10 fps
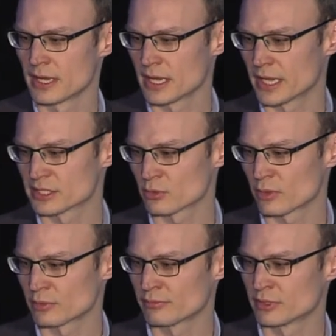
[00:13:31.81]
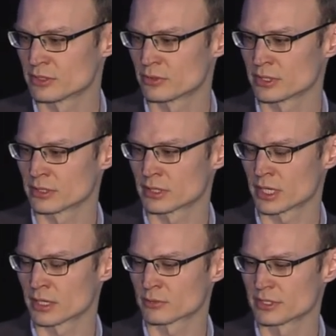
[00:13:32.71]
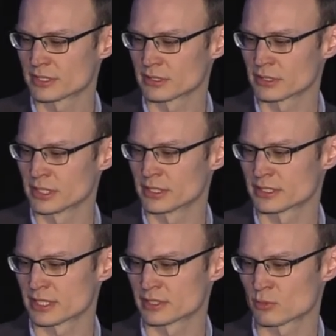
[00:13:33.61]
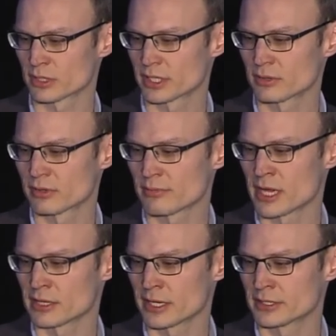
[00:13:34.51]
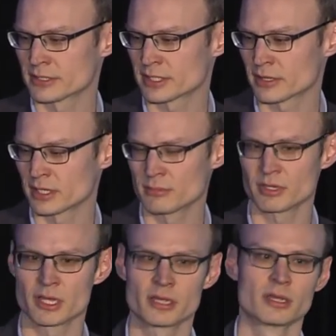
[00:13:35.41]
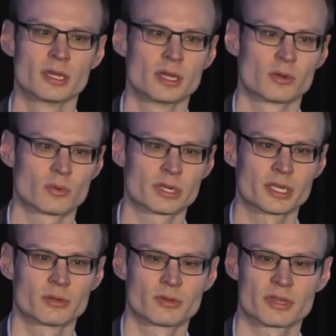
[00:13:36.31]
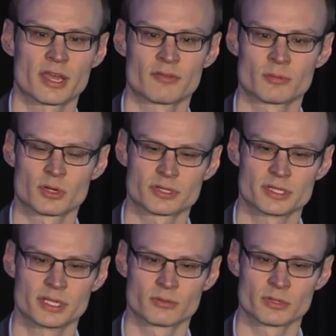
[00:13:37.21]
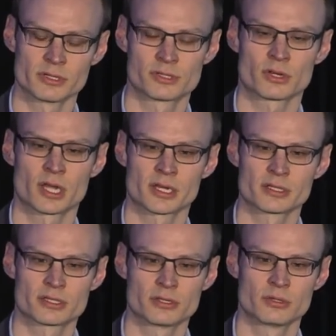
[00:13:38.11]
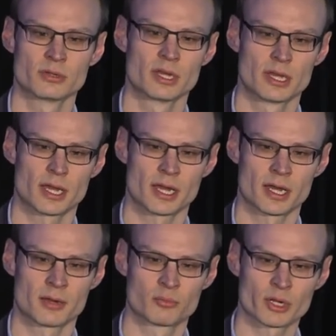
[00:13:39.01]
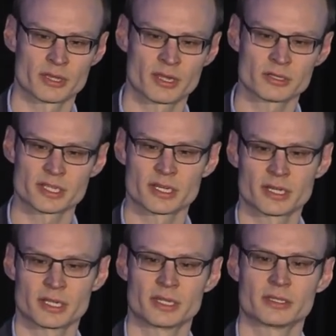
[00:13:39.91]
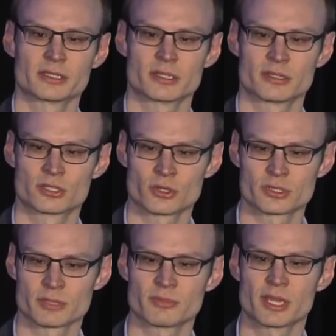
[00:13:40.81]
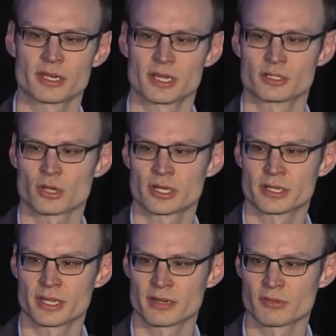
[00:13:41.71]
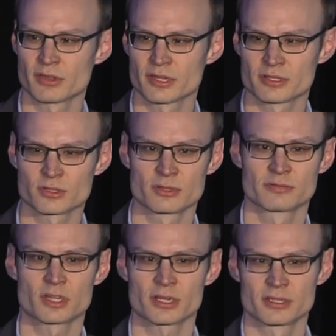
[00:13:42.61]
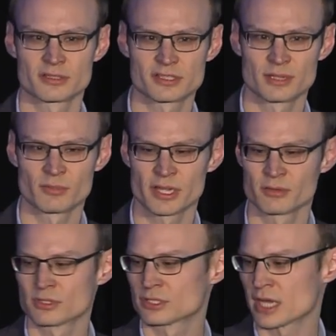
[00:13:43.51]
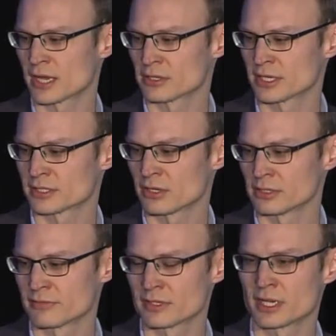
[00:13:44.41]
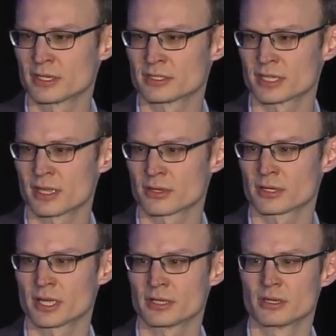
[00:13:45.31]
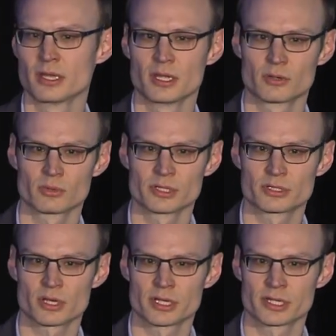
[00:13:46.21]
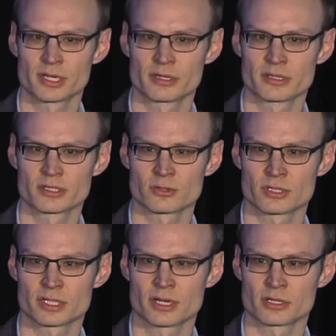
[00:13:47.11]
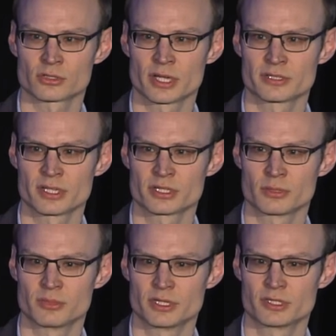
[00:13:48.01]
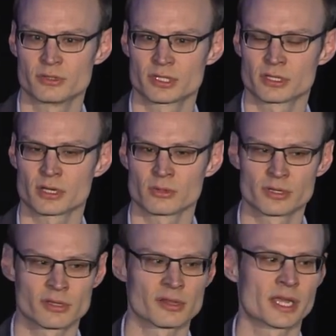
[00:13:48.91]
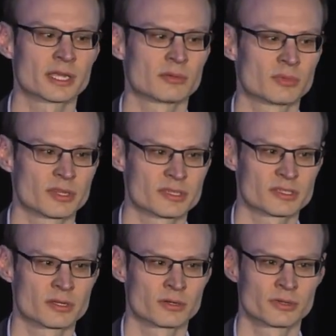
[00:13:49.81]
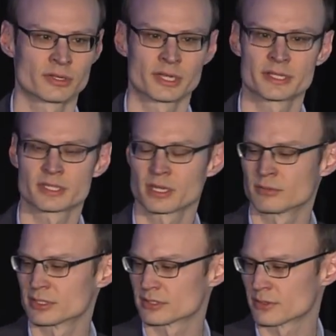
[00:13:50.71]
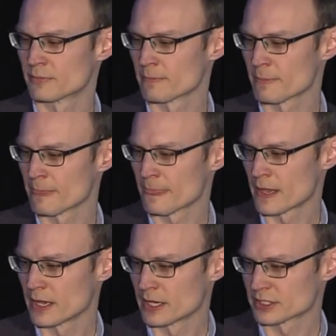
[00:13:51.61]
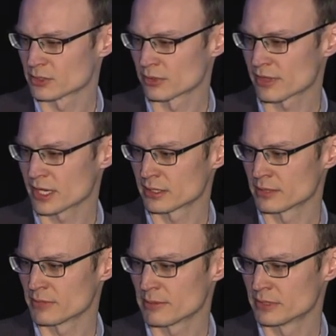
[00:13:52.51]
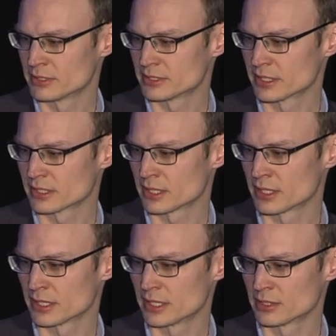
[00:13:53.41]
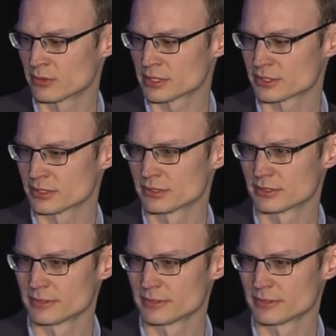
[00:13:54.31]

And so what we've been doing recently is working with Matt Landis at the EPA, working with Kevin Percy, and really trying to bring their data into the Josum data and trying to get everything sort of talking the same language, analyze all of the data together, and really try and get at this source characterization piece using not only the lichen, but the snow and the lake sediment. So with that, I'm happy to take any questions.